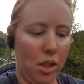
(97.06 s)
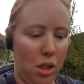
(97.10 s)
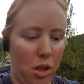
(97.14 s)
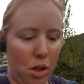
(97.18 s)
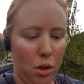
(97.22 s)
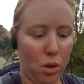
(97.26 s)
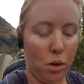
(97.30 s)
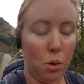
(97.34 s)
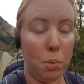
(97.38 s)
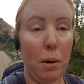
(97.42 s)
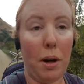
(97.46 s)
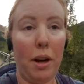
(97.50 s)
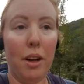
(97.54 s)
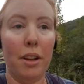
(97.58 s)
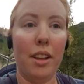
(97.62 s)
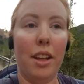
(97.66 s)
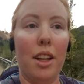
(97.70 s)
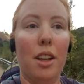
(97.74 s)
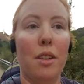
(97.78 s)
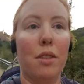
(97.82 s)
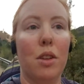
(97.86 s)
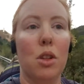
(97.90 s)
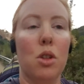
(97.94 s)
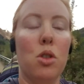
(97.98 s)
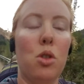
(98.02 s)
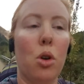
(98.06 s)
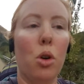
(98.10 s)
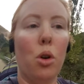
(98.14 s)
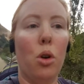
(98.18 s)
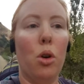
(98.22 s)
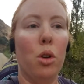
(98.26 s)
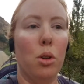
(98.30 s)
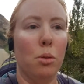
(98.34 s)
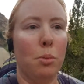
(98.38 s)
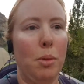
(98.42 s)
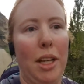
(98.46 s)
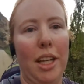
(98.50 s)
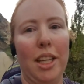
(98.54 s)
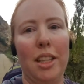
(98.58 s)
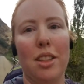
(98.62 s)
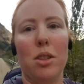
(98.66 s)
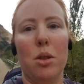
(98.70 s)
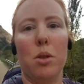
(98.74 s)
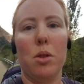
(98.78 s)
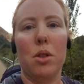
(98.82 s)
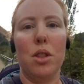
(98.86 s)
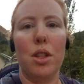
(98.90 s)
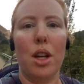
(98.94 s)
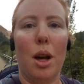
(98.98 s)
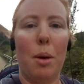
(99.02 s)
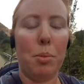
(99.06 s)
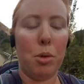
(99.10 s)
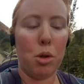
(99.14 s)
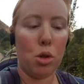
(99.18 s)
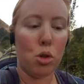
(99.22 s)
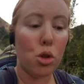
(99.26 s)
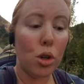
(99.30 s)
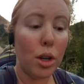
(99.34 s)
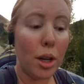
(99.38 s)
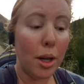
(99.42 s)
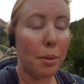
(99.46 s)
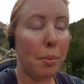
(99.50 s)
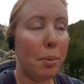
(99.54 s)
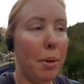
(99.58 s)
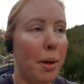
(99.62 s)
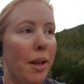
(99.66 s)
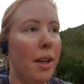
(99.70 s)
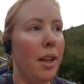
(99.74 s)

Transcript: to spiral out of control and make it so it stopped your trip.